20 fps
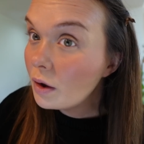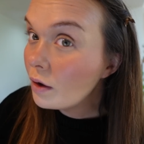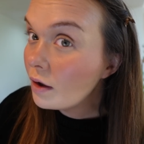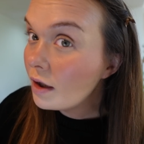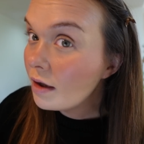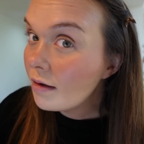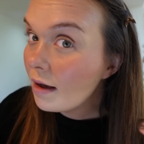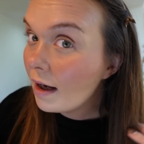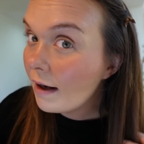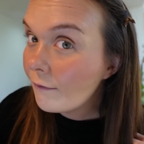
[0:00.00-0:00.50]

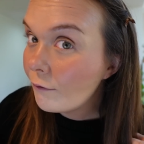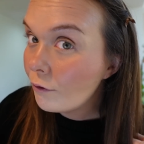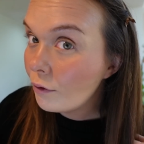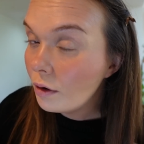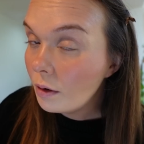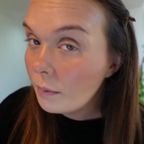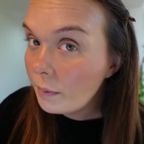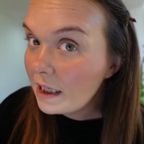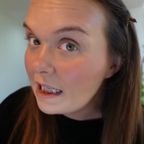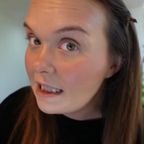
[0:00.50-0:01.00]
look at that
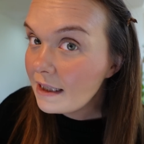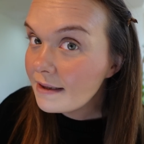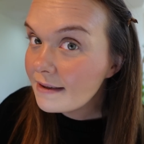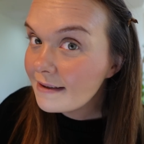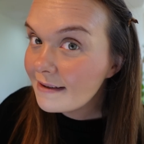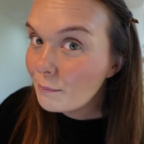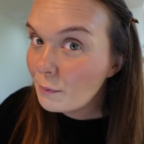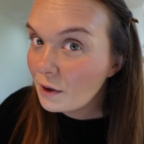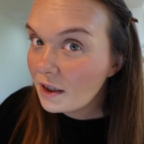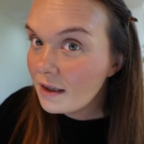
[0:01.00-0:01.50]
for a
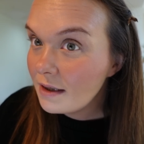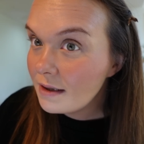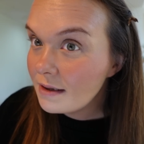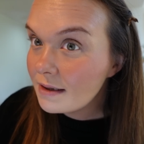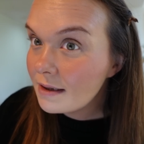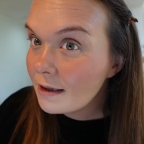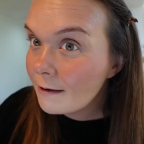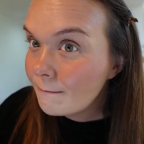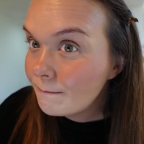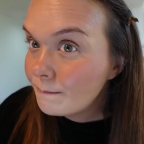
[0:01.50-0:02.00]
base,
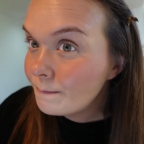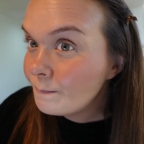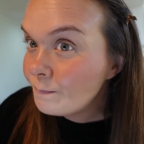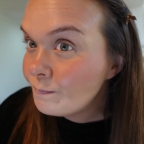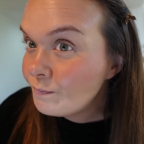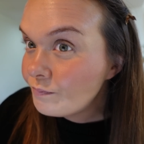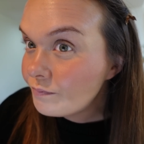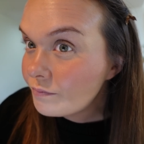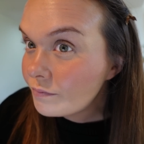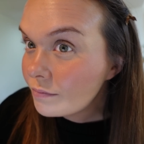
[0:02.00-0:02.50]
because
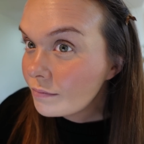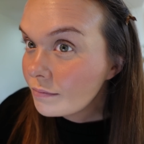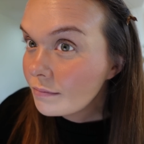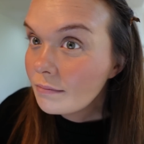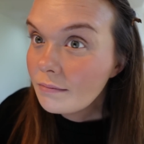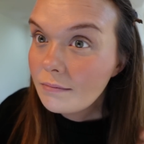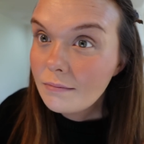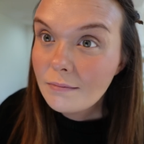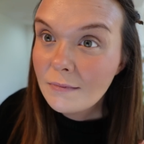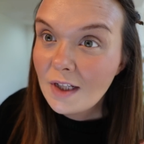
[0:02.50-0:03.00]

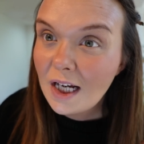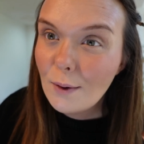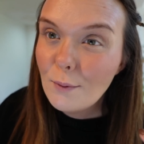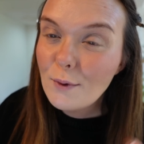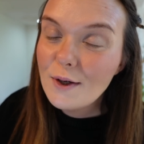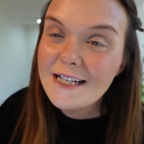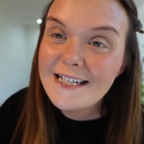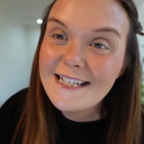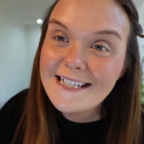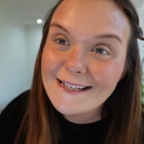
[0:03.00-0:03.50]
I
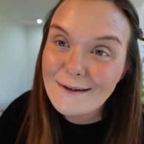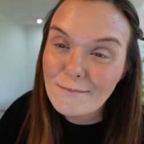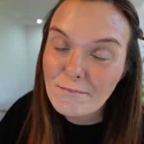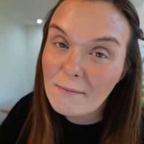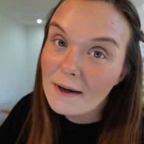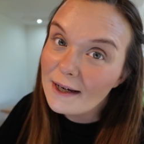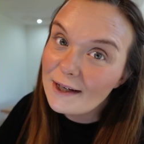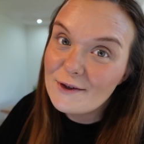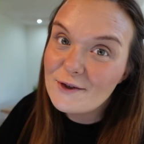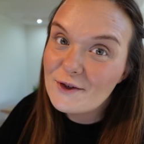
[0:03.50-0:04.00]
wanted to sing
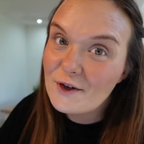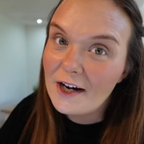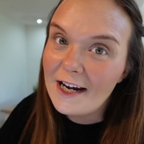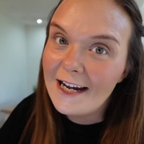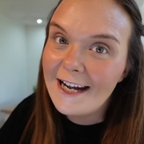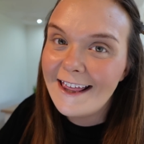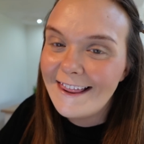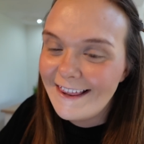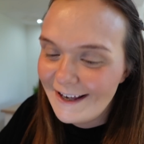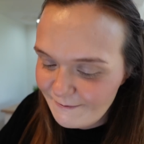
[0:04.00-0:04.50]
Meghan
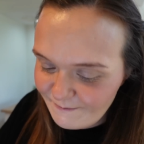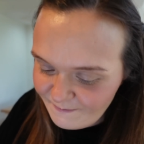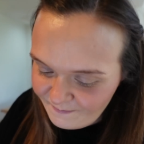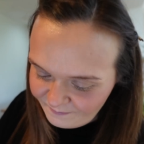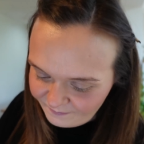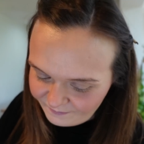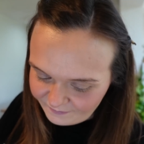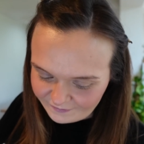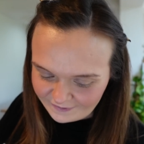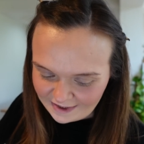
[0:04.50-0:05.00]
Trainor then.
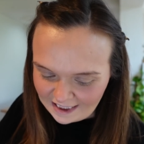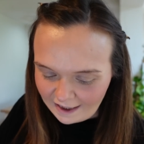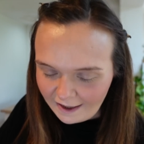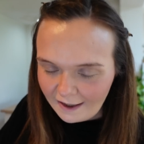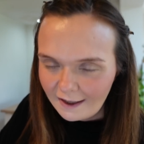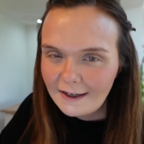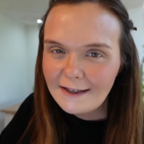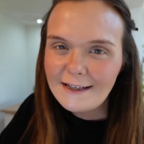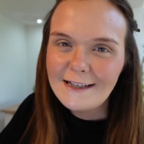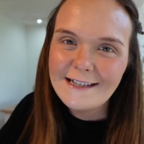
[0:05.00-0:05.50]

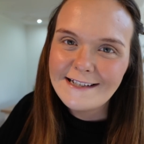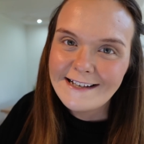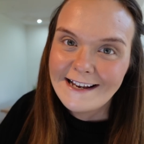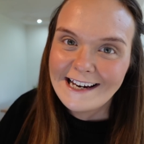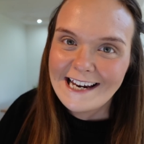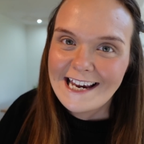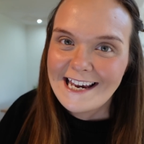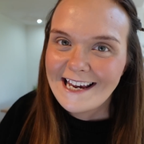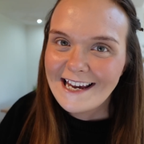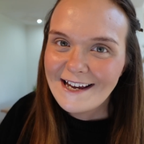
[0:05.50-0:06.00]
Are you
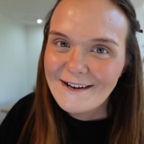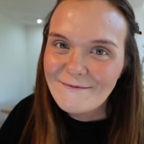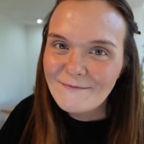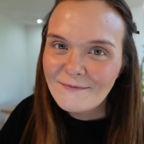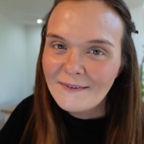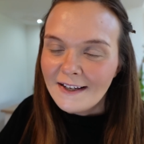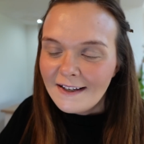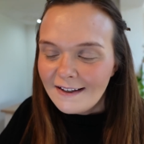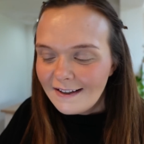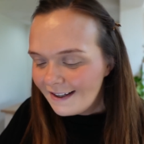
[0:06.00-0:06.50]
singing it?
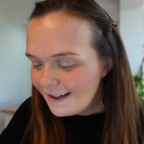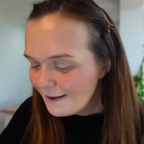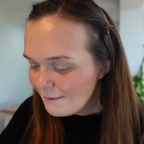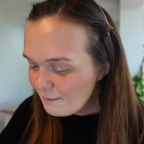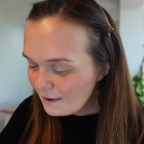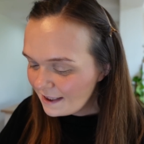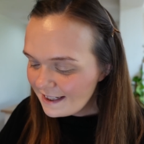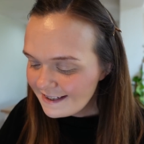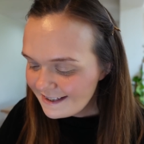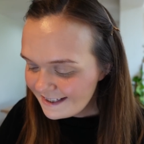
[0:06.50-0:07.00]

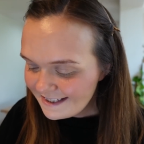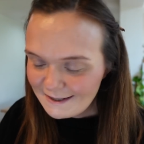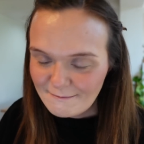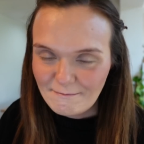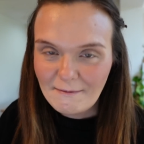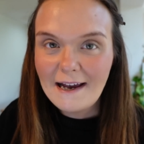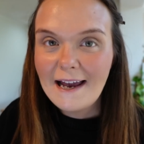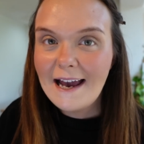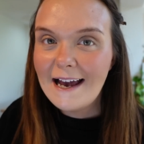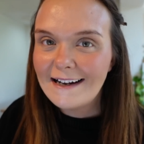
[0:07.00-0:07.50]
Because it's in
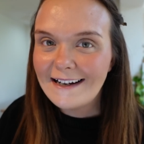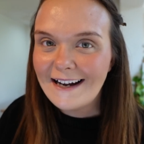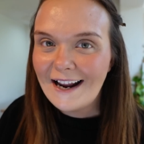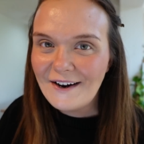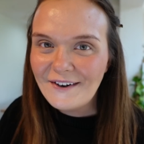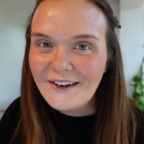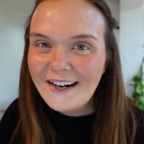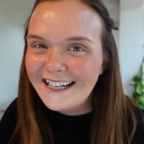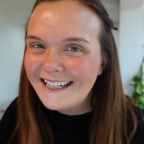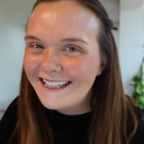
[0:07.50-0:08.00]
my head
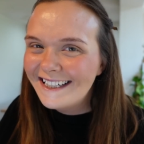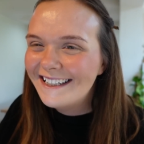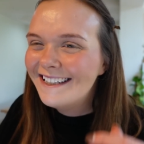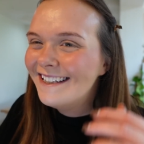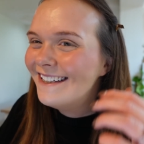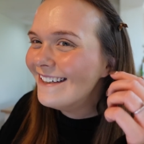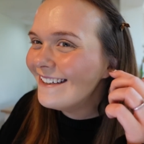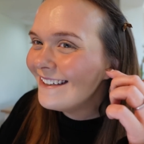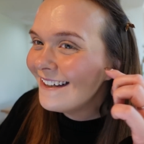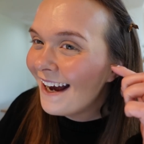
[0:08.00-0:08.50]
now.
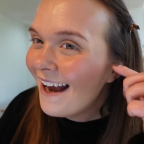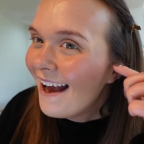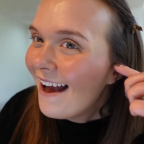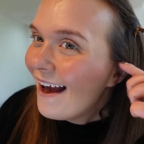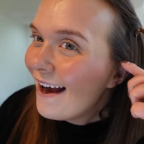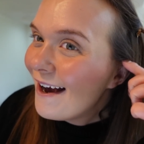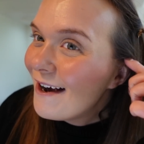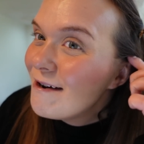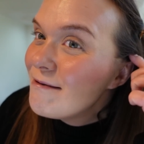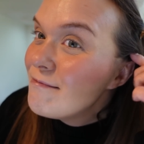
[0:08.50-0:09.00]

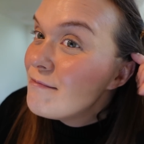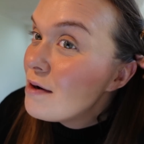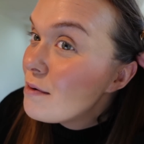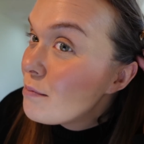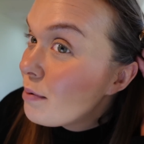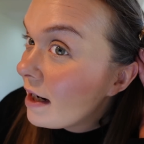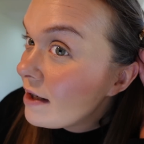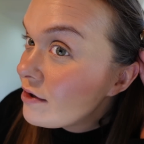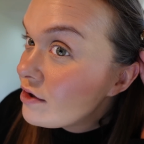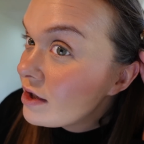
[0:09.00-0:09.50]

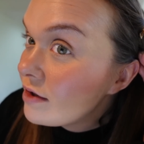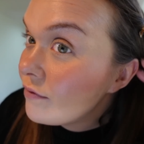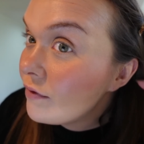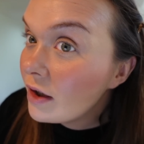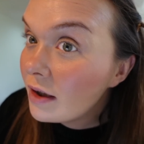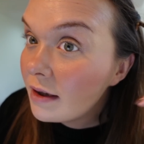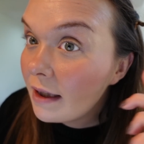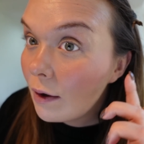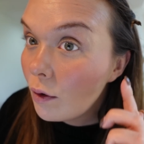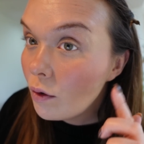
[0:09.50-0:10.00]
but I just
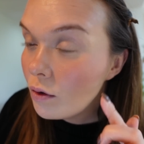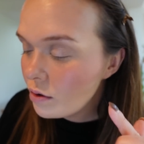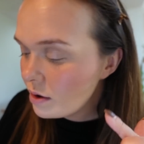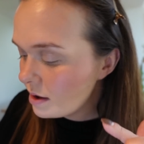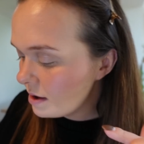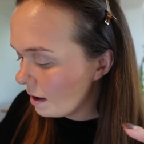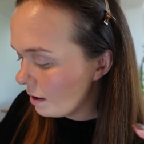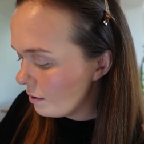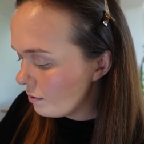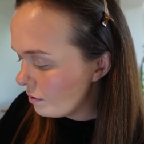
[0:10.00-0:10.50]
feel like
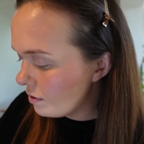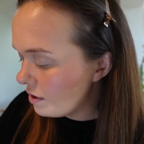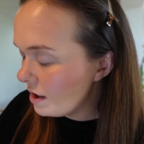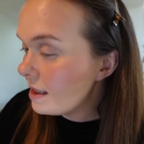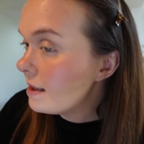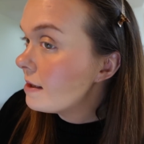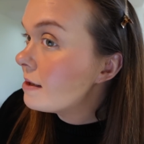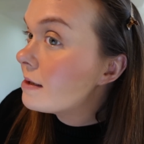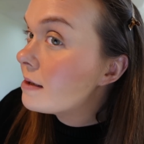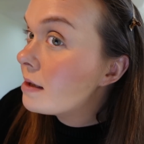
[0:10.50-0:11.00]
also
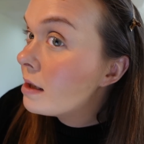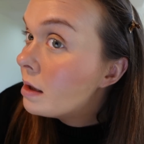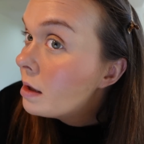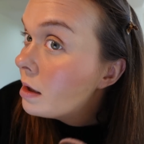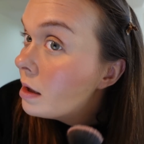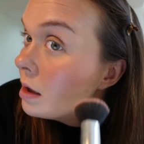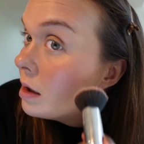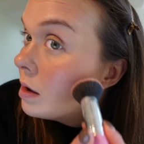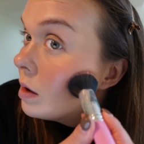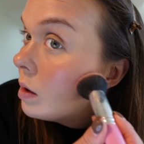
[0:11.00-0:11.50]
this
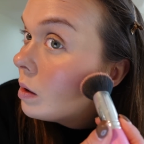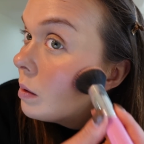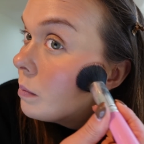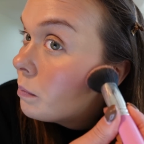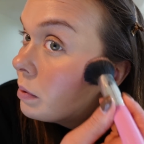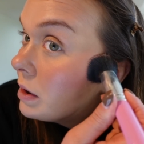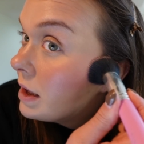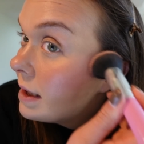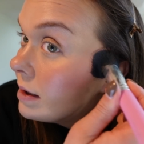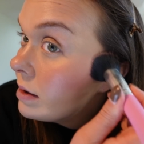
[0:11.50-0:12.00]

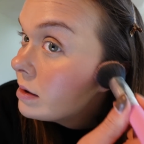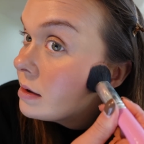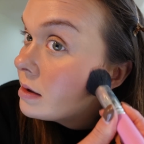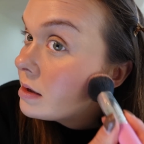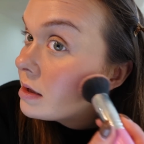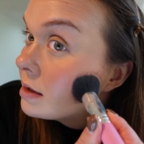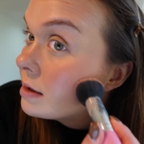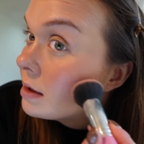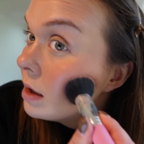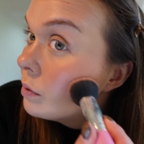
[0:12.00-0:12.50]

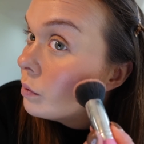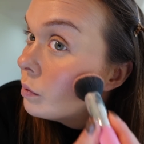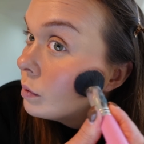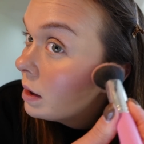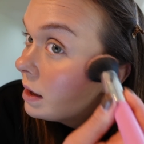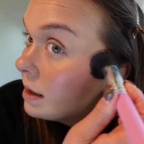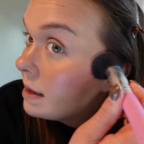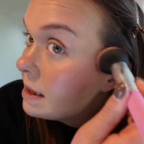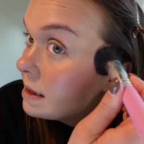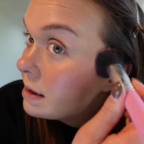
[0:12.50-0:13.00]
blends so
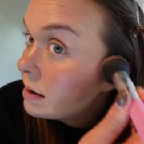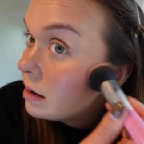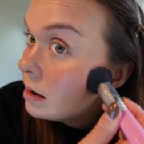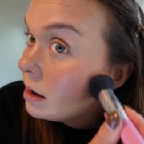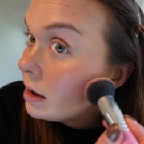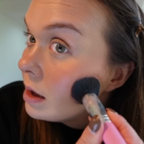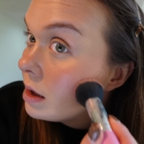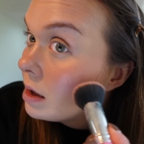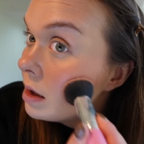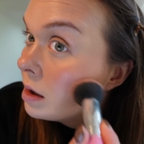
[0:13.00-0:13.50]

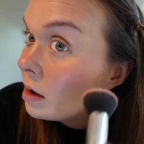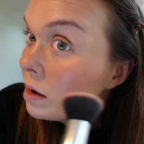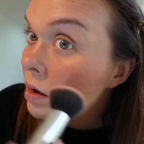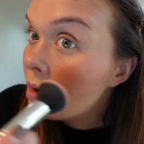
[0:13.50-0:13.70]
nicely